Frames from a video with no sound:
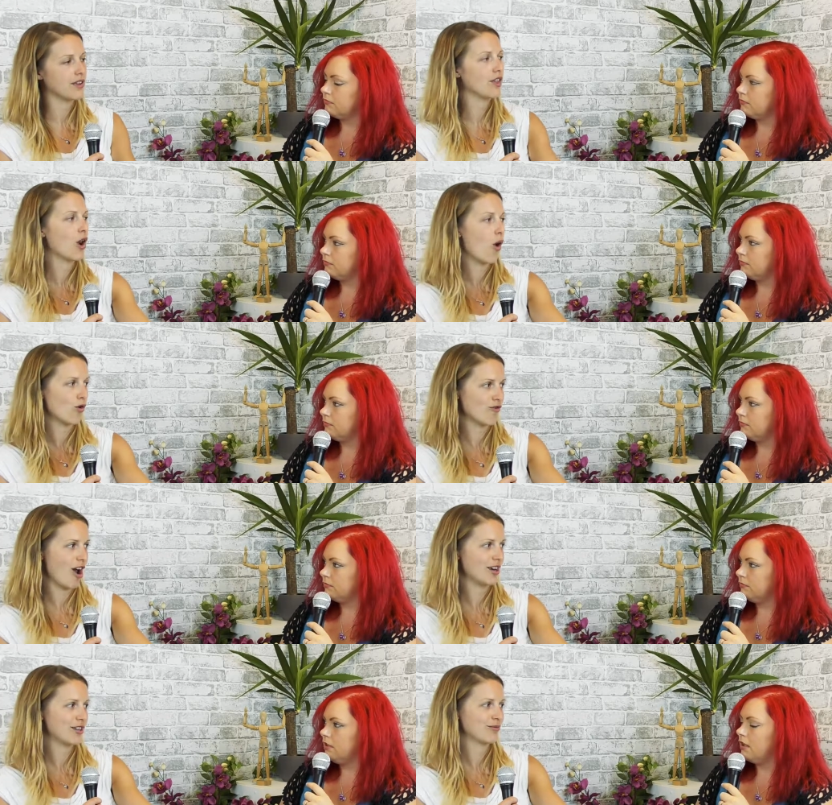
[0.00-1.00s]
Speaker 1: it in the long
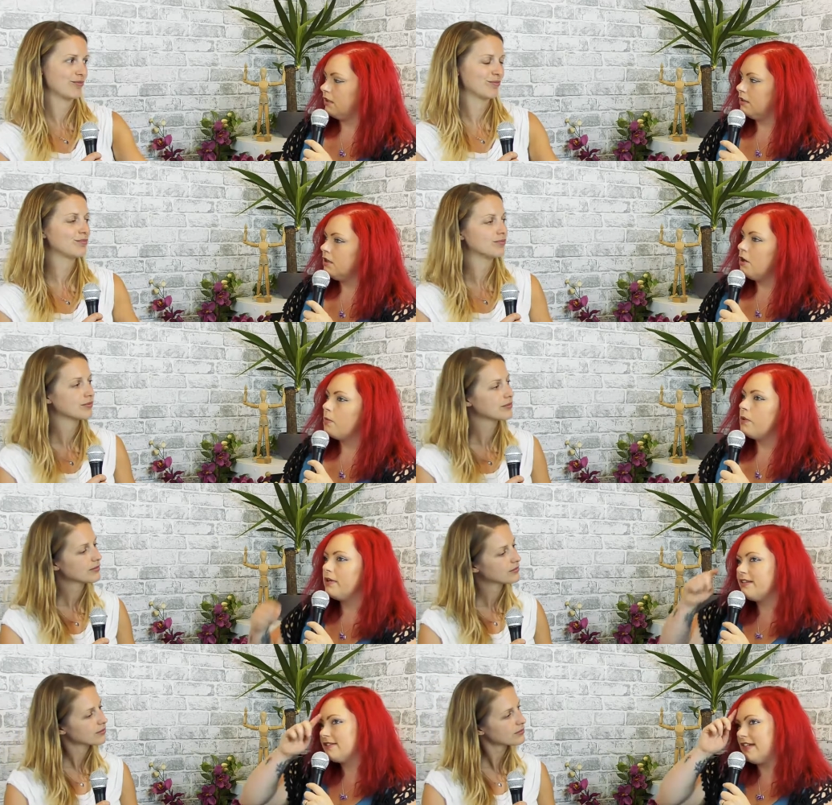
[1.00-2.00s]
run.
Speaker 2: Yeah.
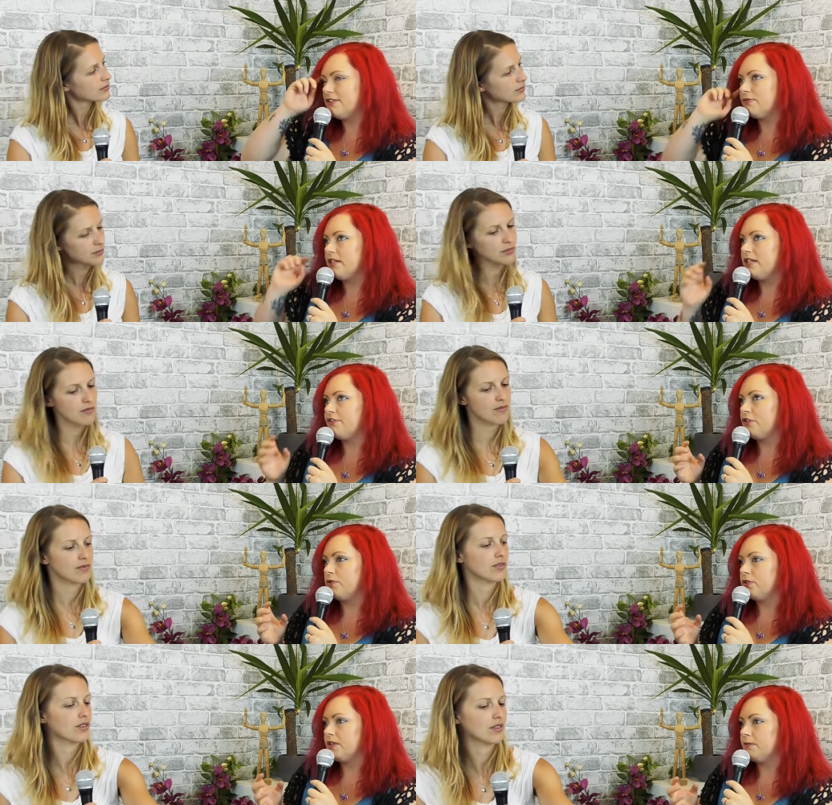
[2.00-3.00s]
Well, it's it's really
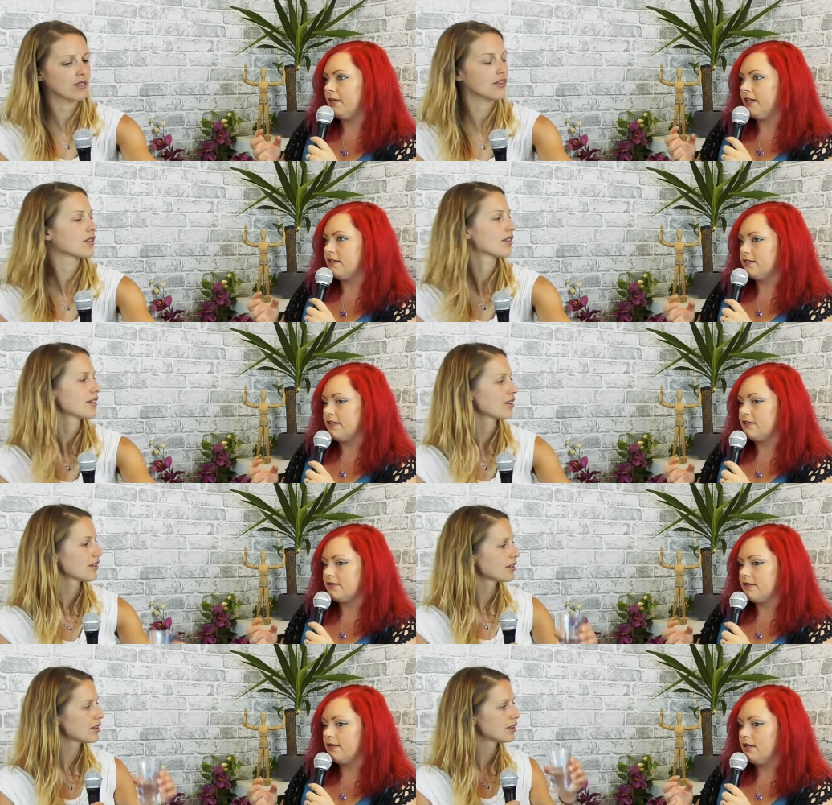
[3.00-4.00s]
difficult to explain in the
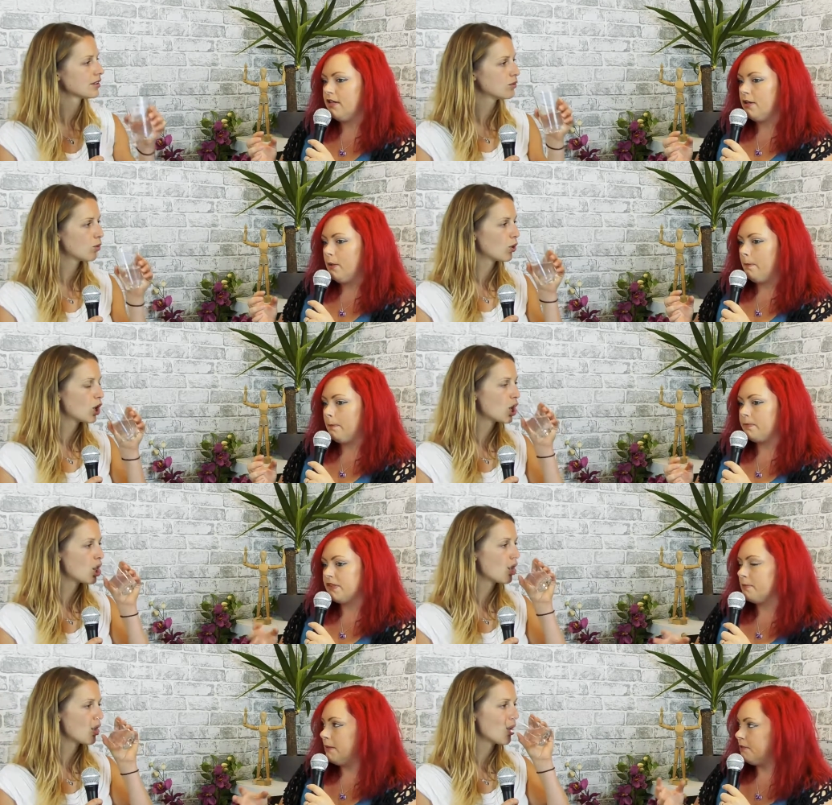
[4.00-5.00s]
sense that
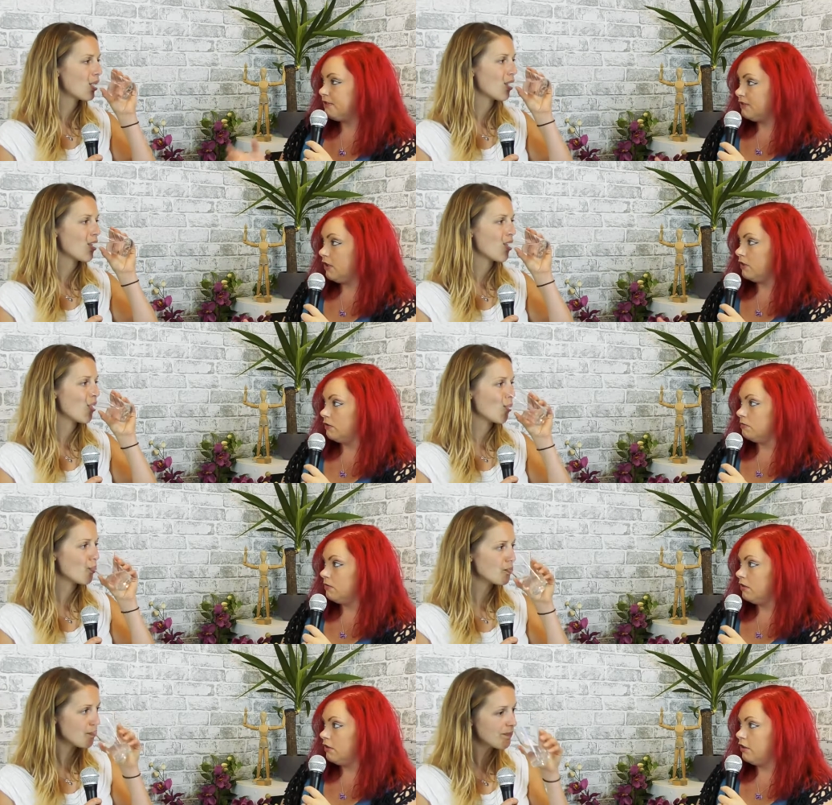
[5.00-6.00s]
some people
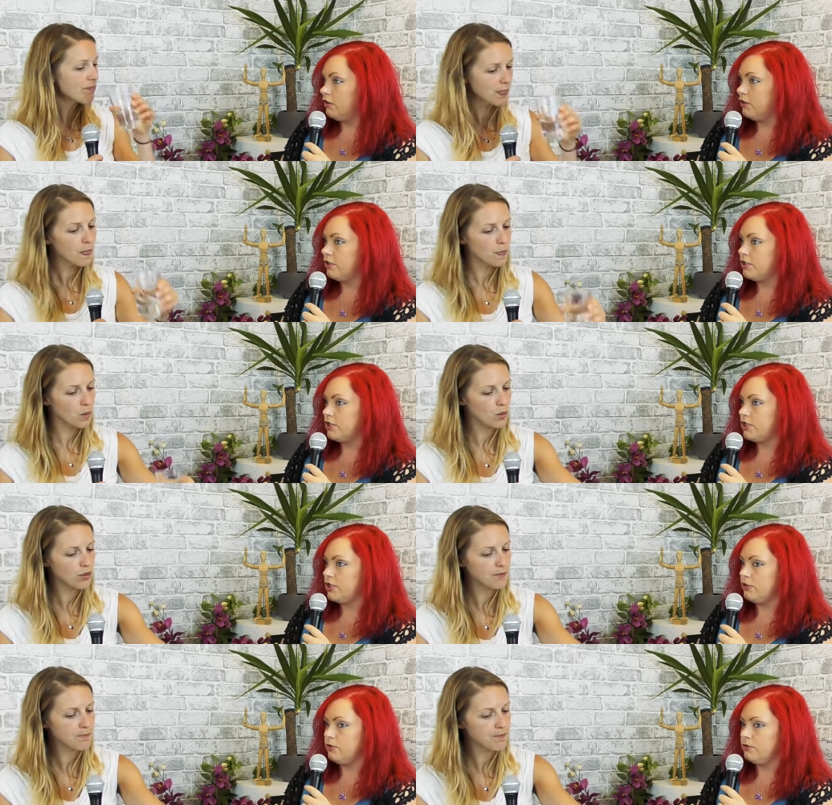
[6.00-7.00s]
assume that
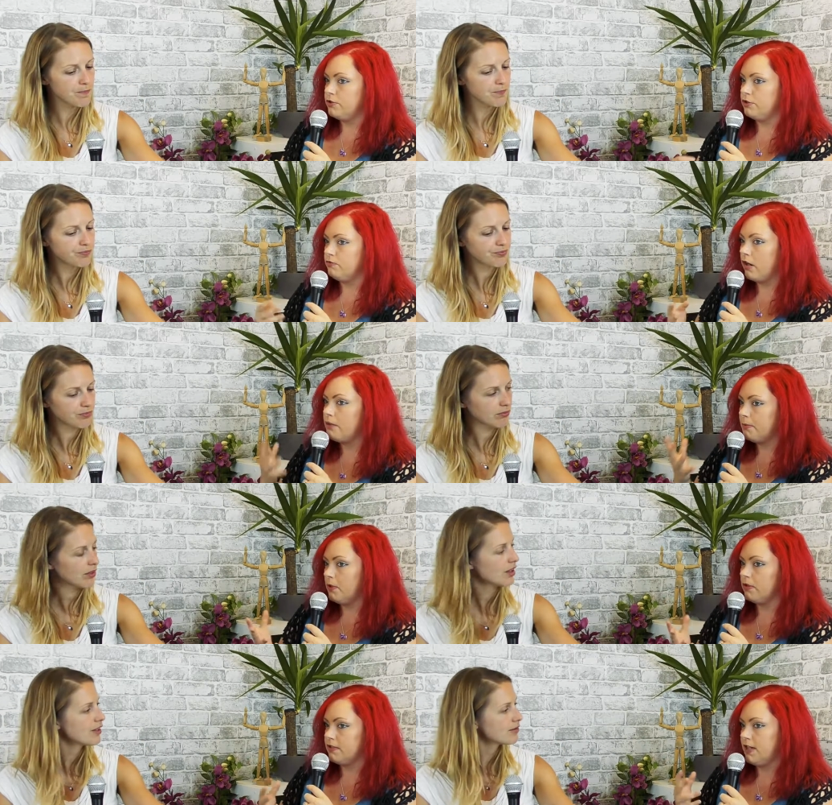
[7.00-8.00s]
to to run a
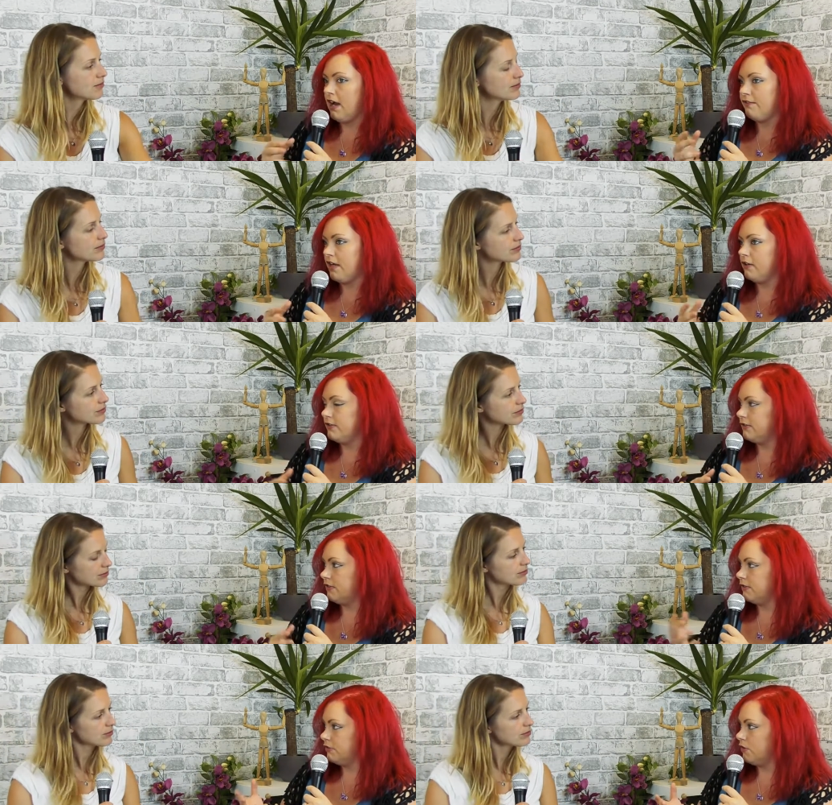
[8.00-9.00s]
blog and to have that as,
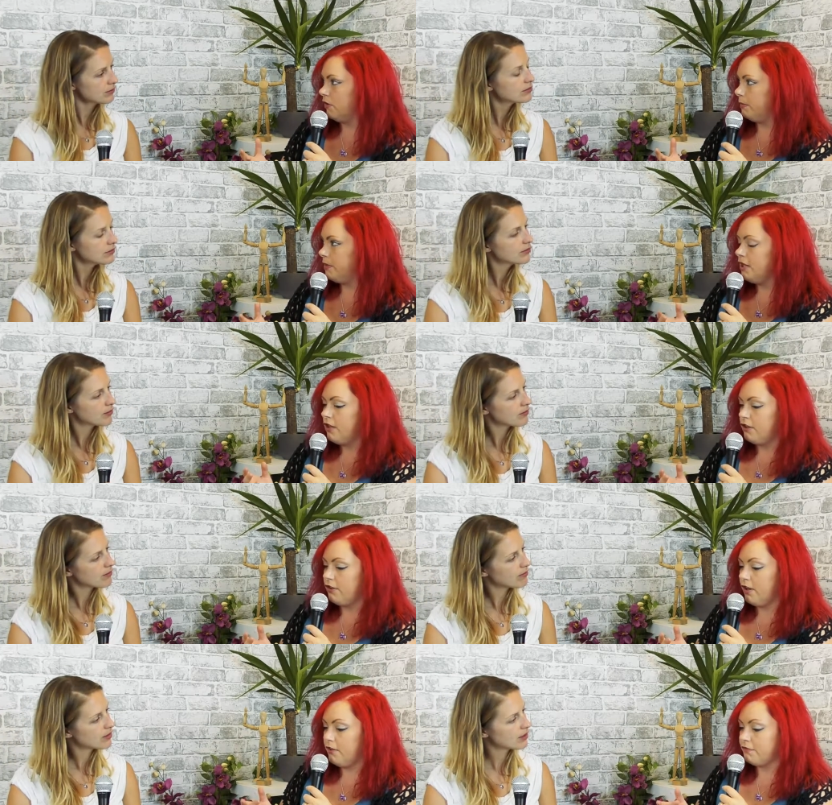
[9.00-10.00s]
as a job
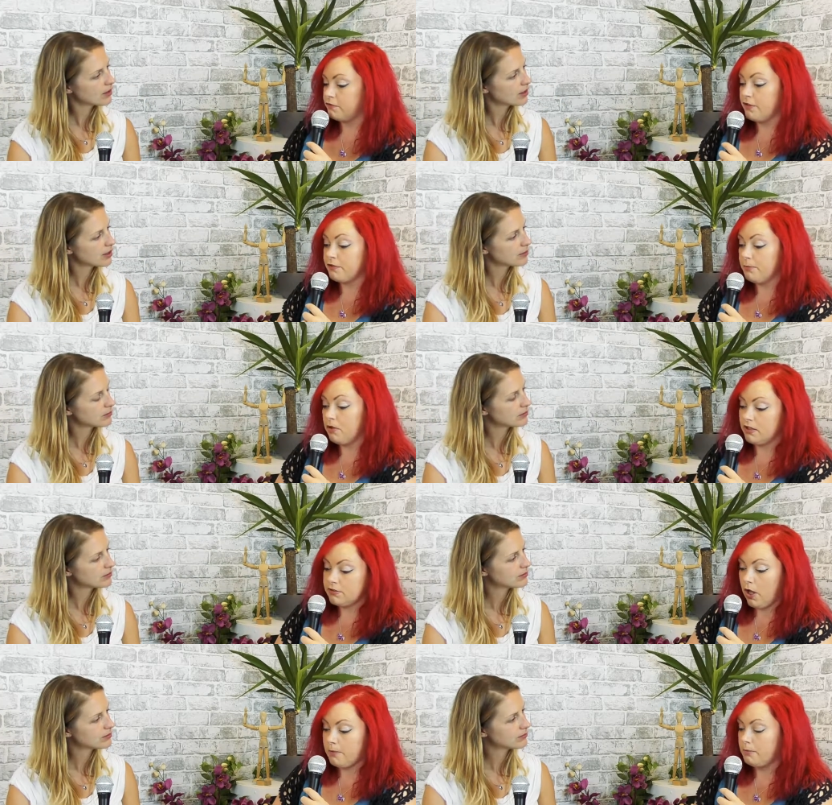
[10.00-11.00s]
that for every blog I
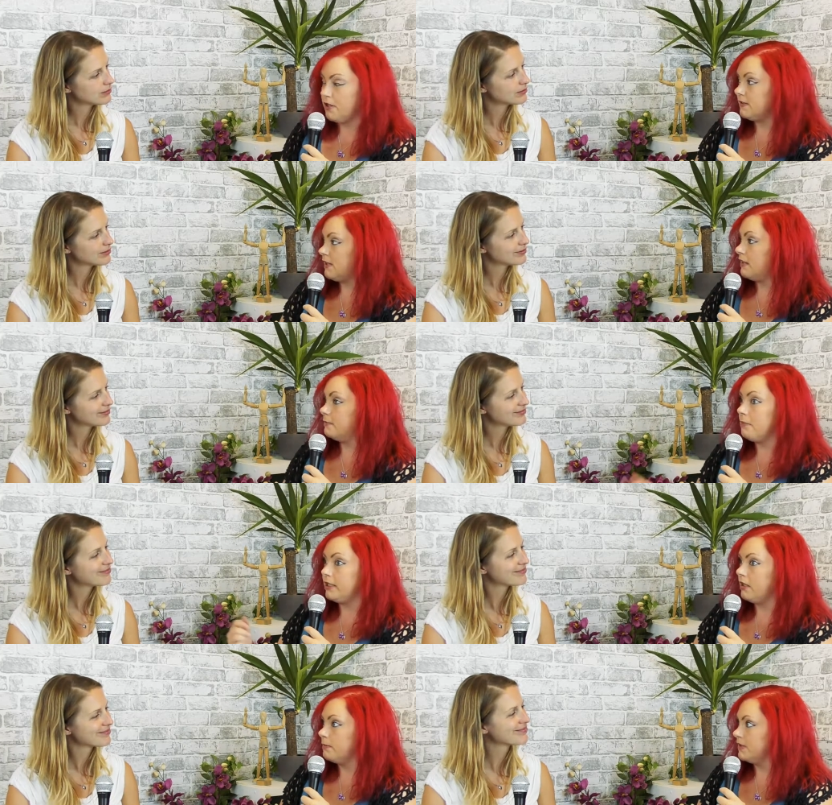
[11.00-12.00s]
type and press send
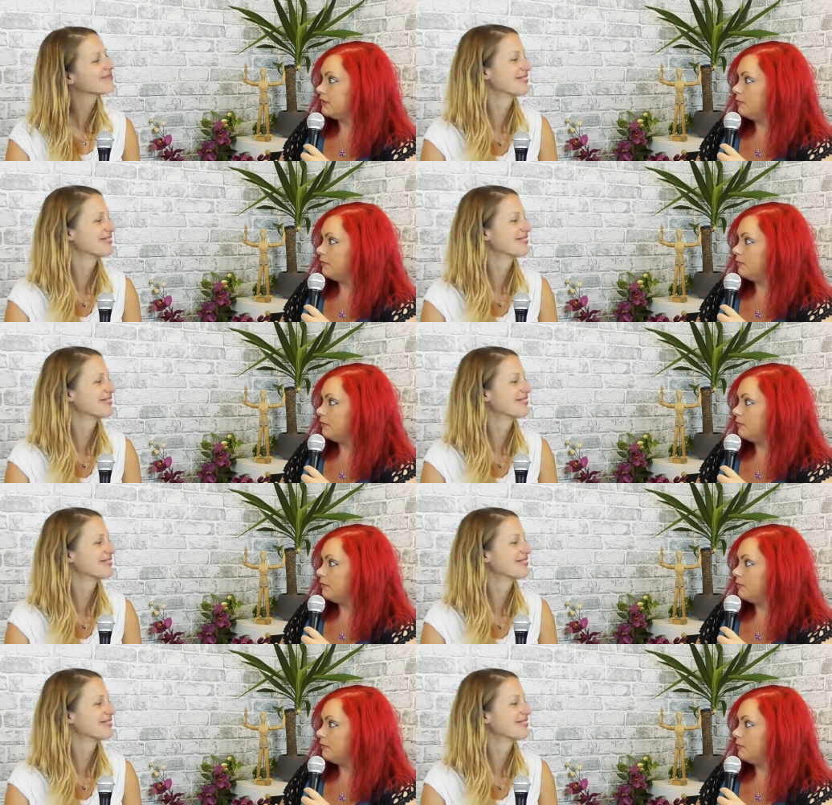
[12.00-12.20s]
money comes into